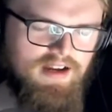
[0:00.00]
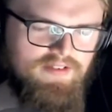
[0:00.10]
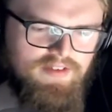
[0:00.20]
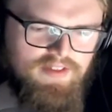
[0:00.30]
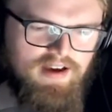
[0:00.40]
I
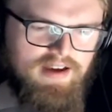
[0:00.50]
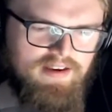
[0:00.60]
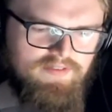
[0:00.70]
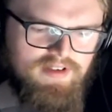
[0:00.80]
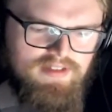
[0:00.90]

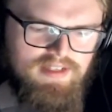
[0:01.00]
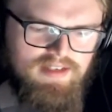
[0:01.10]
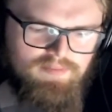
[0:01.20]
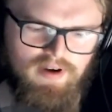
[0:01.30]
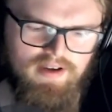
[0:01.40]
hadn't even
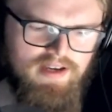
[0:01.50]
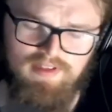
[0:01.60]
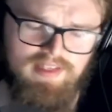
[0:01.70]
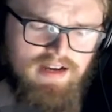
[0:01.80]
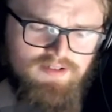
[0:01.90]
considered. But
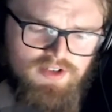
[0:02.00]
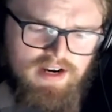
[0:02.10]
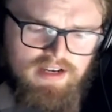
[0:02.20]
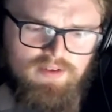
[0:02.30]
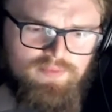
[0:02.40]
the
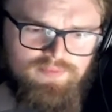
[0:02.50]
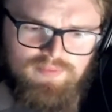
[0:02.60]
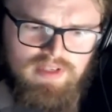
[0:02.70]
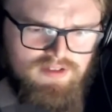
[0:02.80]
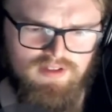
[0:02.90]
soundtrack,
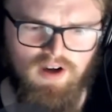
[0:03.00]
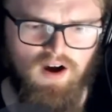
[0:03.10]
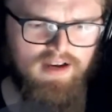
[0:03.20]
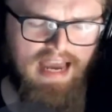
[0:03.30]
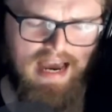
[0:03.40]
this
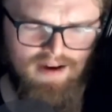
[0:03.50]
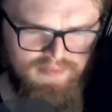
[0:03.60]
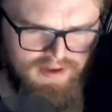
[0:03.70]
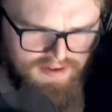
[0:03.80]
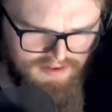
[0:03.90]
dark
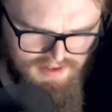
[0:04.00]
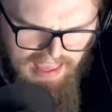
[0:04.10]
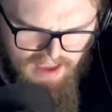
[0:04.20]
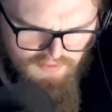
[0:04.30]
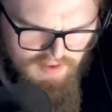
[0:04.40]
ambient,
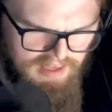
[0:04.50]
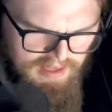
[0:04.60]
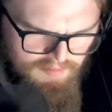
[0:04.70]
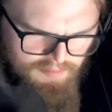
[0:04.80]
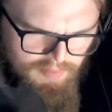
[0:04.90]

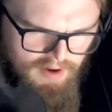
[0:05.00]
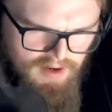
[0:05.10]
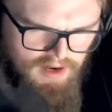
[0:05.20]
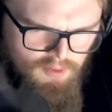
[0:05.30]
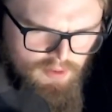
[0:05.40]
heavy,
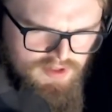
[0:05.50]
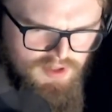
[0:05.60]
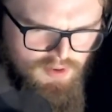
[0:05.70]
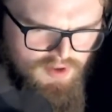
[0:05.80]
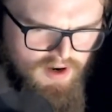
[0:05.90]
but
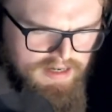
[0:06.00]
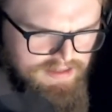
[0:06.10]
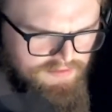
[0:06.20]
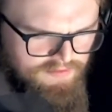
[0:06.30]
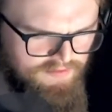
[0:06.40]
also
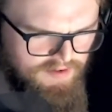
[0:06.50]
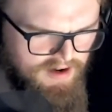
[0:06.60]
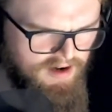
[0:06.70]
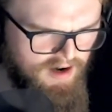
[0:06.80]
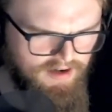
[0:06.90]
kind of
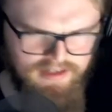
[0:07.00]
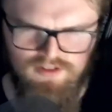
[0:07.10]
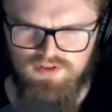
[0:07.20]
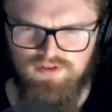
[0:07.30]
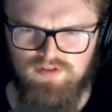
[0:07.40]

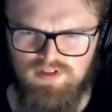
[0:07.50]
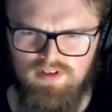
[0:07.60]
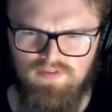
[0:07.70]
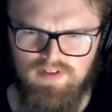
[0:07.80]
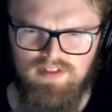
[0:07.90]

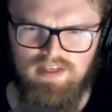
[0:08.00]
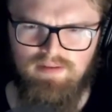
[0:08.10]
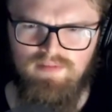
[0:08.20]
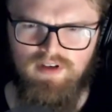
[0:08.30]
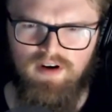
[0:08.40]
unintrusive at the
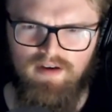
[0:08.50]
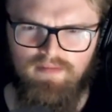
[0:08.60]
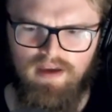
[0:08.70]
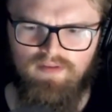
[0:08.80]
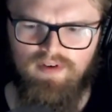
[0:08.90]
same
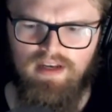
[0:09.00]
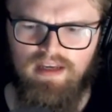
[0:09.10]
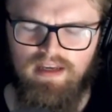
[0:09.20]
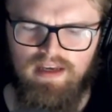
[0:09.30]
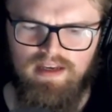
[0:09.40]
time. It
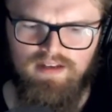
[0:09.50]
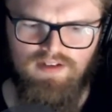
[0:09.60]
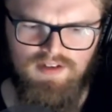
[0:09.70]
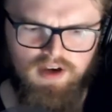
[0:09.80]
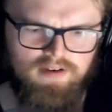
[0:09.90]
really
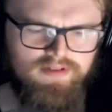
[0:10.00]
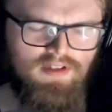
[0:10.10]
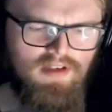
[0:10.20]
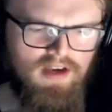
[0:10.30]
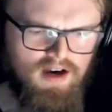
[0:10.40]
serves
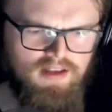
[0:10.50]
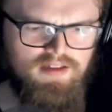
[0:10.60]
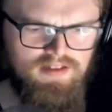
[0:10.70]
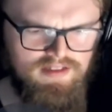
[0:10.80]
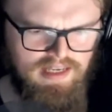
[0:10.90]
to color
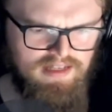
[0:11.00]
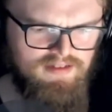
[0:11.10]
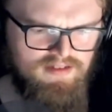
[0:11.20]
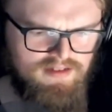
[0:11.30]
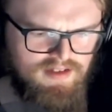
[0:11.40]
the
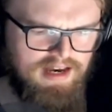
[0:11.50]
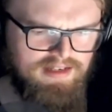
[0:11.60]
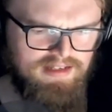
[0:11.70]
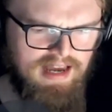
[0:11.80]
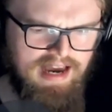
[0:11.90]
scenes
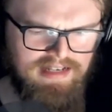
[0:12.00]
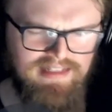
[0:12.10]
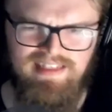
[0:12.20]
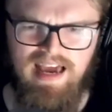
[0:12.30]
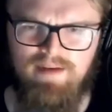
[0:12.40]
and add
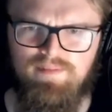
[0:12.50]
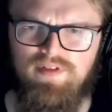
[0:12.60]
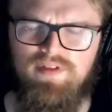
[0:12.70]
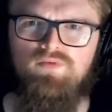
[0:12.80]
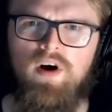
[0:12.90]

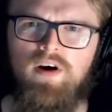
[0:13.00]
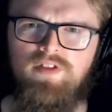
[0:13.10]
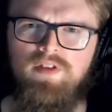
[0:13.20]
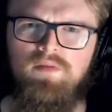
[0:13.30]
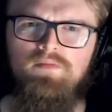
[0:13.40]
depth
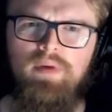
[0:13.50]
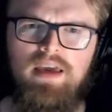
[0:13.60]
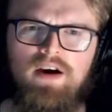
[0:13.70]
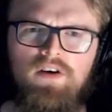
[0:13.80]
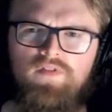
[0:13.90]
rather than
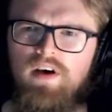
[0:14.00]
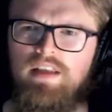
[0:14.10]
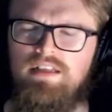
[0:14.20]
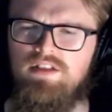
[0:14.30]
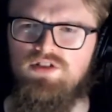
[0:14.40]
be
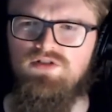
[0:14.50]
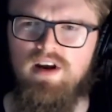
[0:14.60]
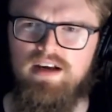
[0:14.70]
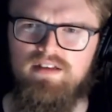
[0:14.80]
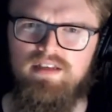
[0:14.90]
overtly
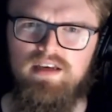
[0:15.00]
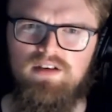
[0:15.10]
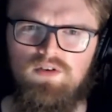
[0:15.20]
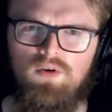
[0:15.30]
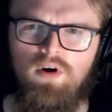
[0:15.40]

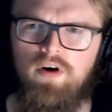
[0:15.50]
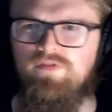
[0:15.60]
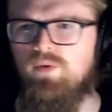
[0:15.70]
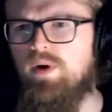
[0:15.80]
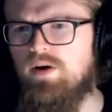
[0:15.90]
distracting or
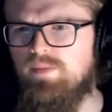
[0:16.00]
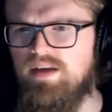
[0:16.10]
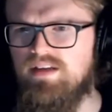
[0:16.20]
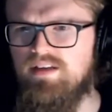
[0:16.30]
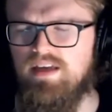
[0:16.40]

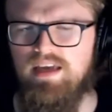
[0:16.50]
overwhelming.